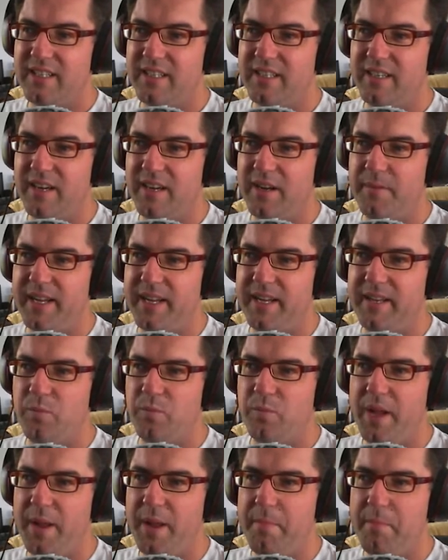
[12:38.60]
I mean,
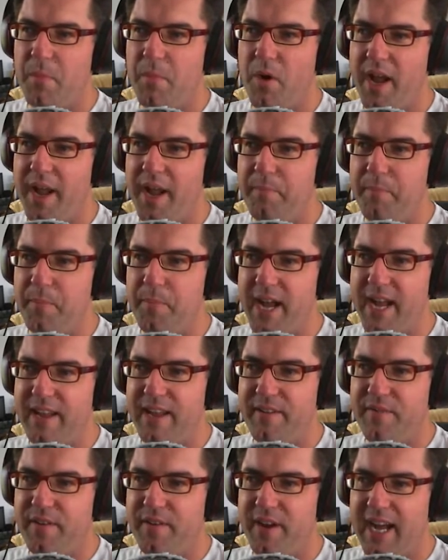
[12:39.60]
it might
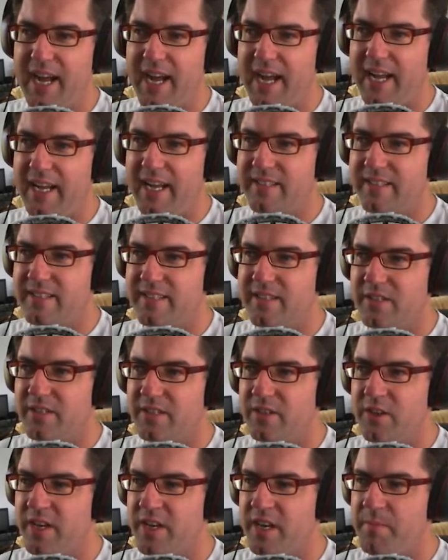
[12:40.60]
pay for us, because
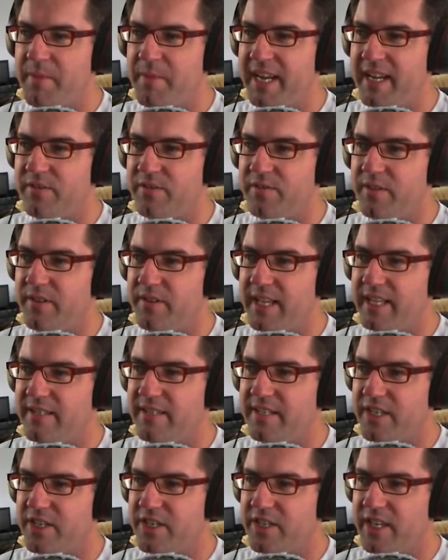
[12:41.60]
it's not going to make it through that
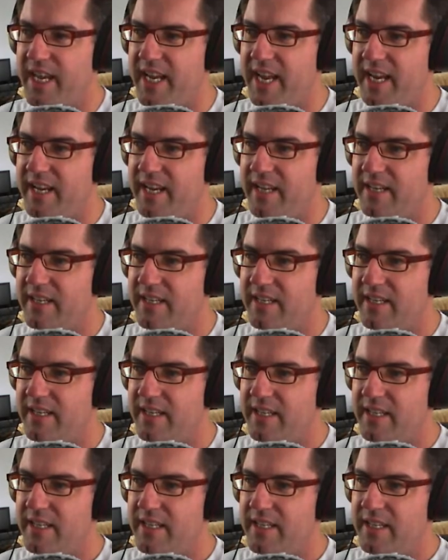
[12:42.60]
section again.
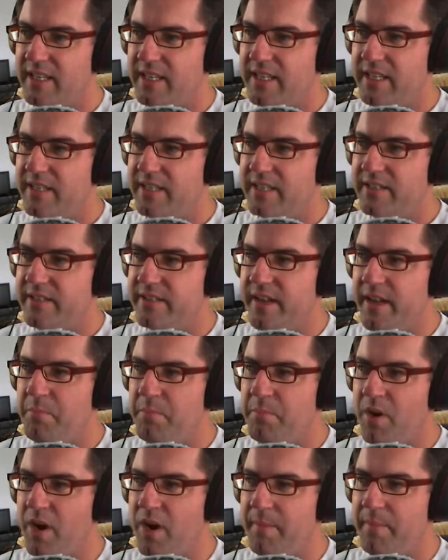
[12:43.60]
So
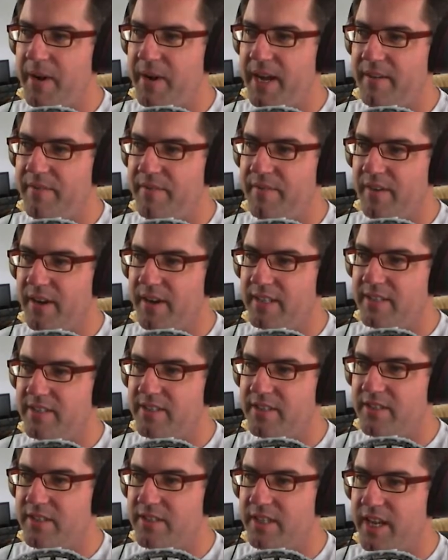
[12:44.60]
it might pay for us
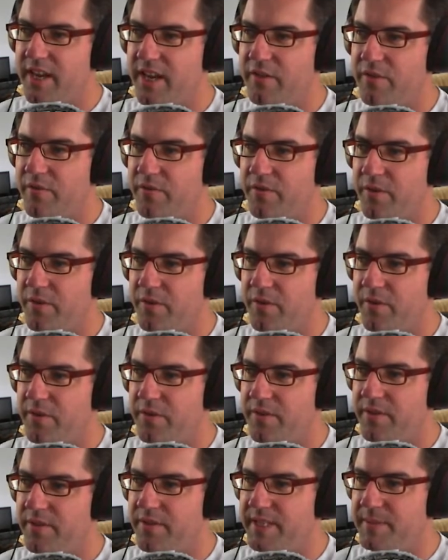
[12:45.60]
just to go through
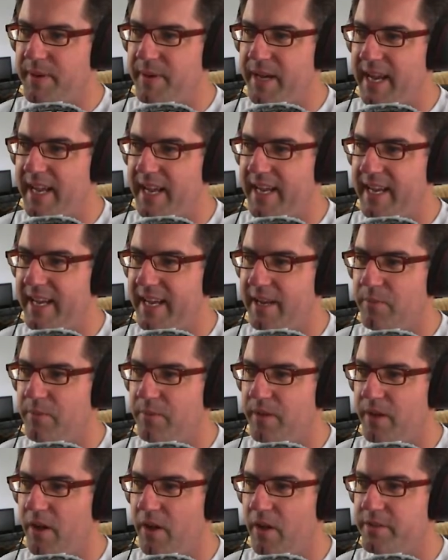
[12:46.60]
this part here.
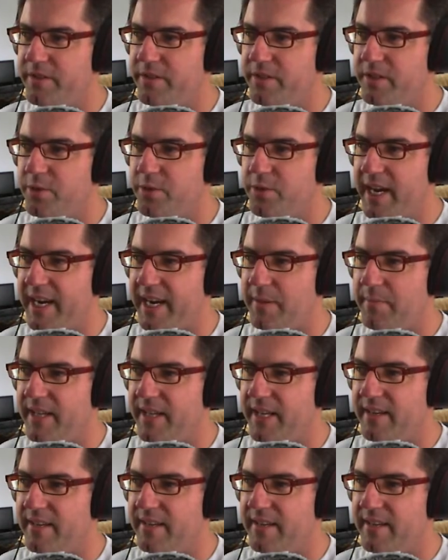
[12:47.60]
We'll alter the track a bit.